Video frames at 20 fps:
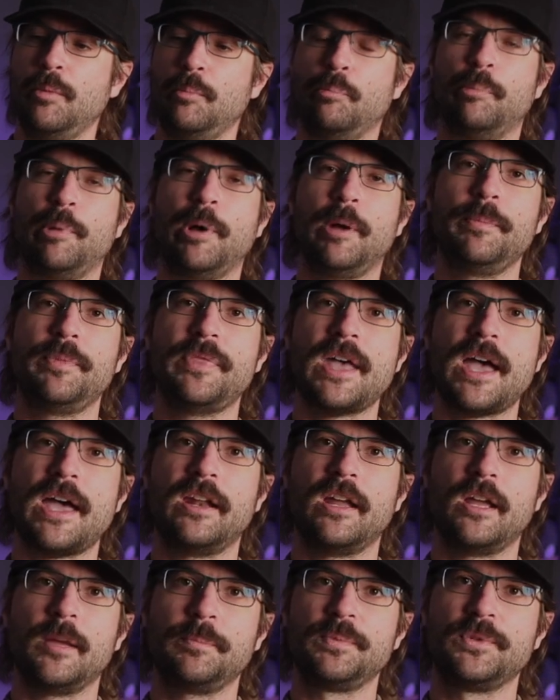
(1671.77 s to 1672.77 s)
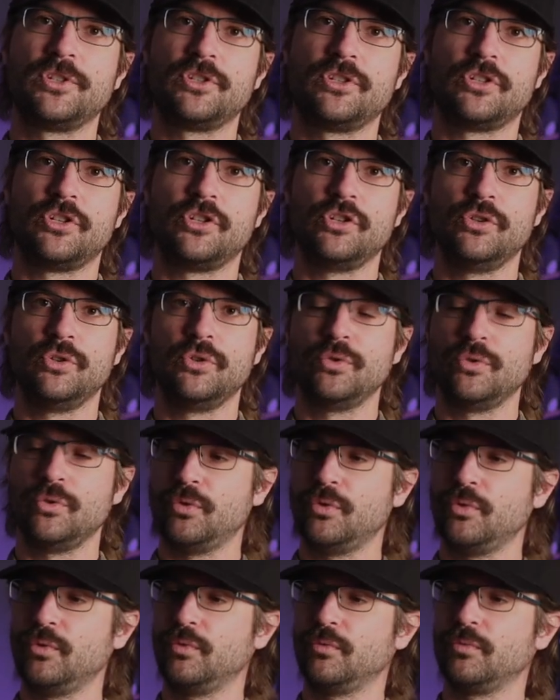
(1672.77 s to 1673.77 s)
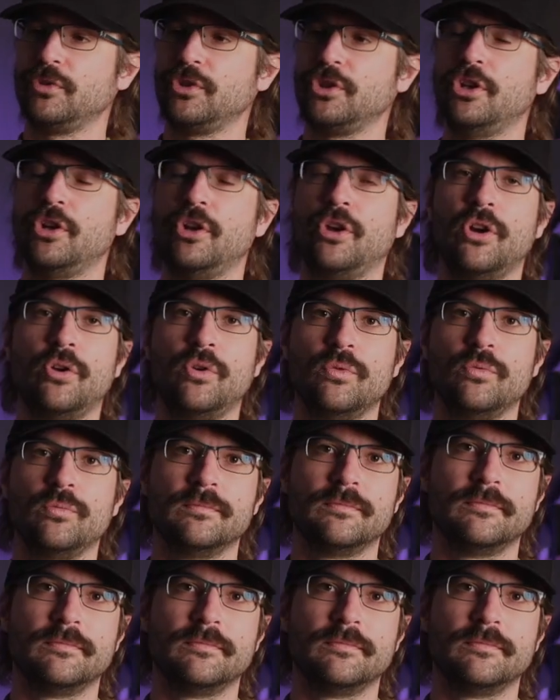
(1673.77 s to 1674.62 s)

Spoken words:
bump that up to, you know,